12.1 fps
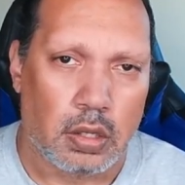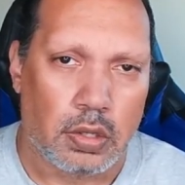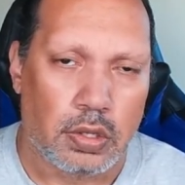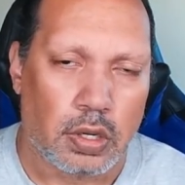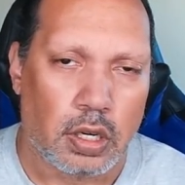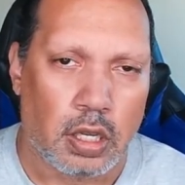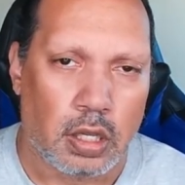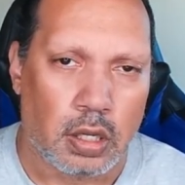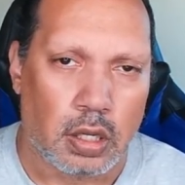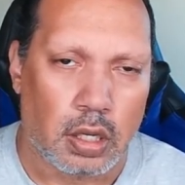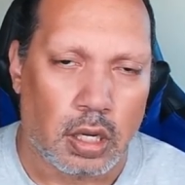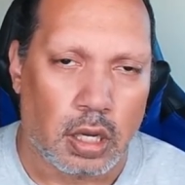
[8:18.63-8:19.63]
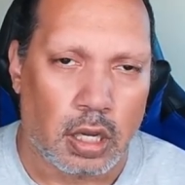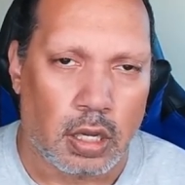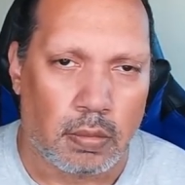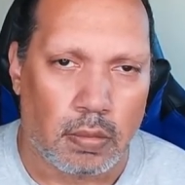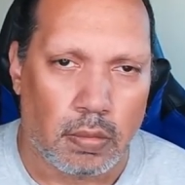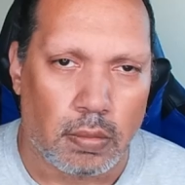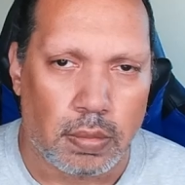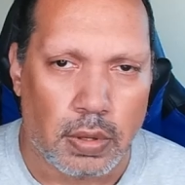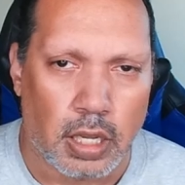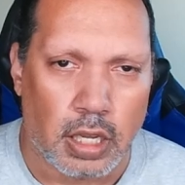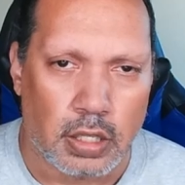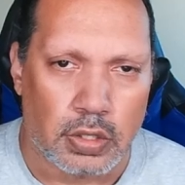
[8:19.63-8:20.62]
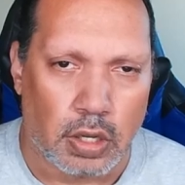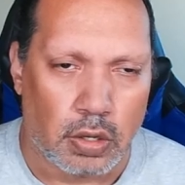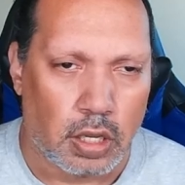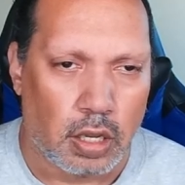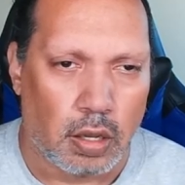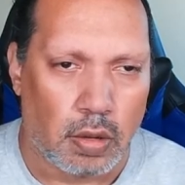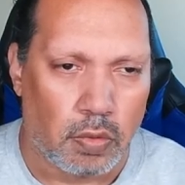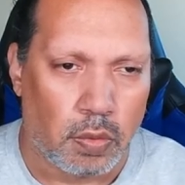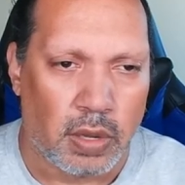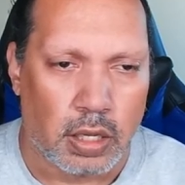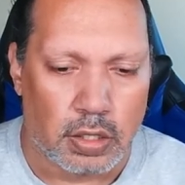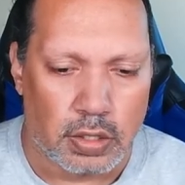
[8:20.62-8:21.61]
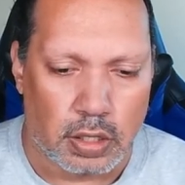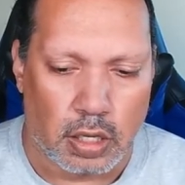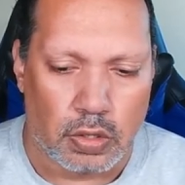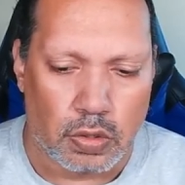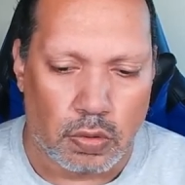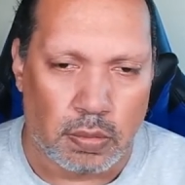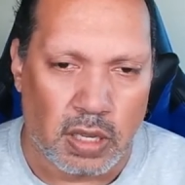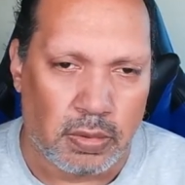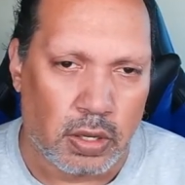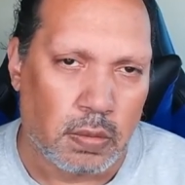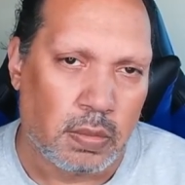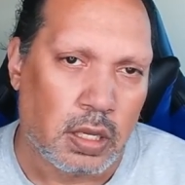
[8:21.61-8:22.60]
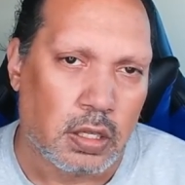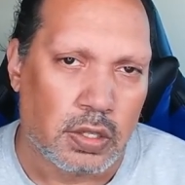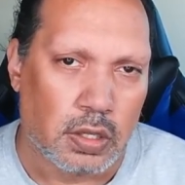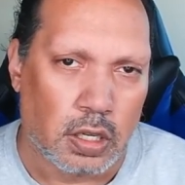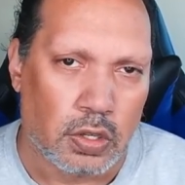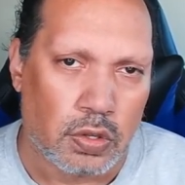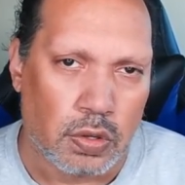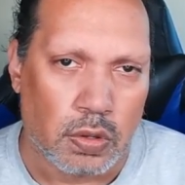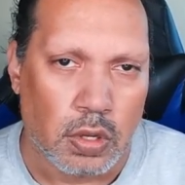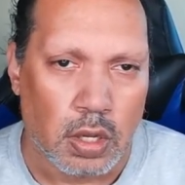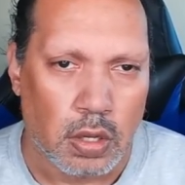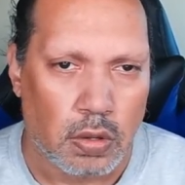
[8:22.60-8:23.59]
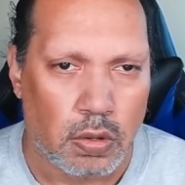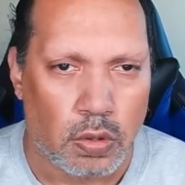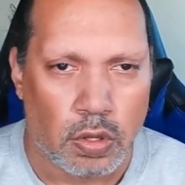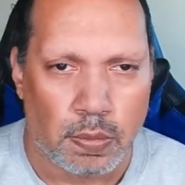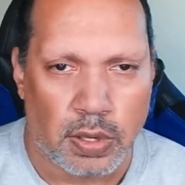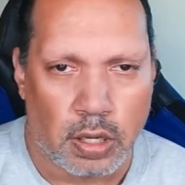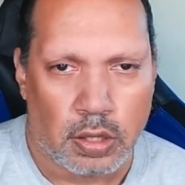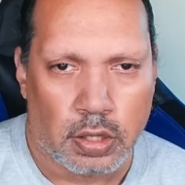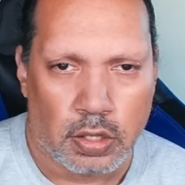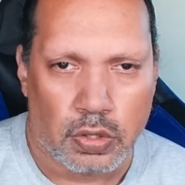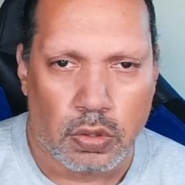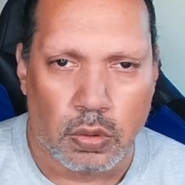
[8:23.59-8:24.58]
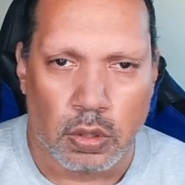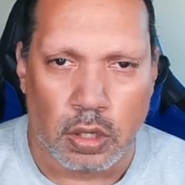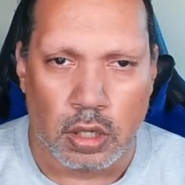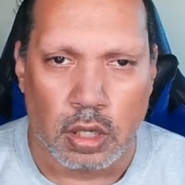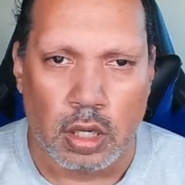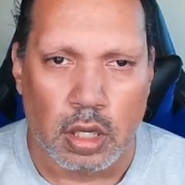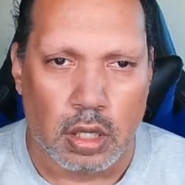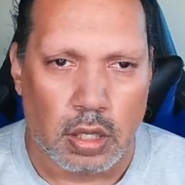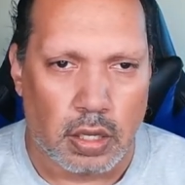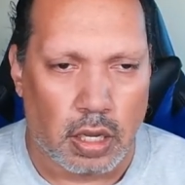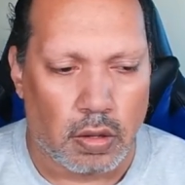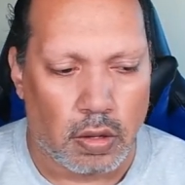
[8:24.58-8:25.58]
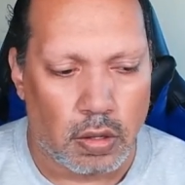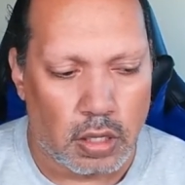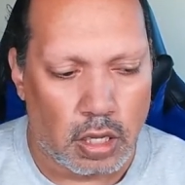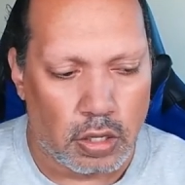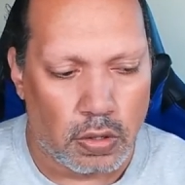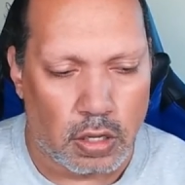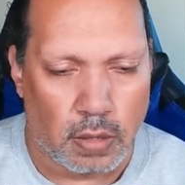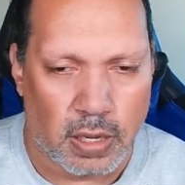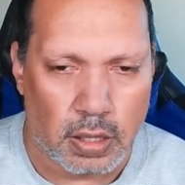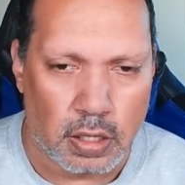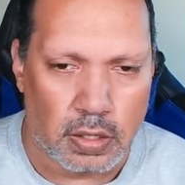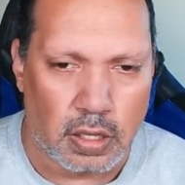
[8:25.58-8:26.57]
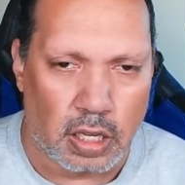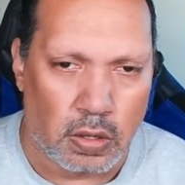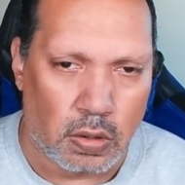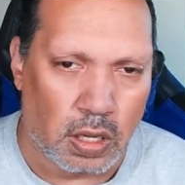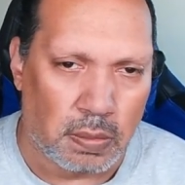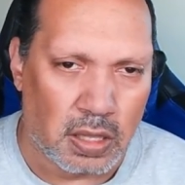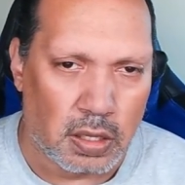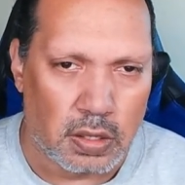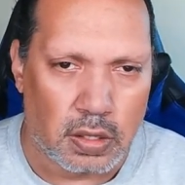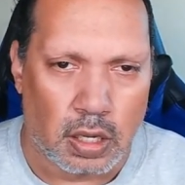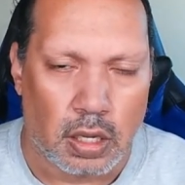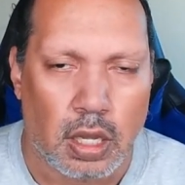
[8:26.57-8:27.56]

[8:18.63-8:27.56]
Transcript: certain plays. Okay, we'll make a schedule. Maybe you can make a schedule. Who could be on Discord? Say, okay, you come on this day, you come on this day.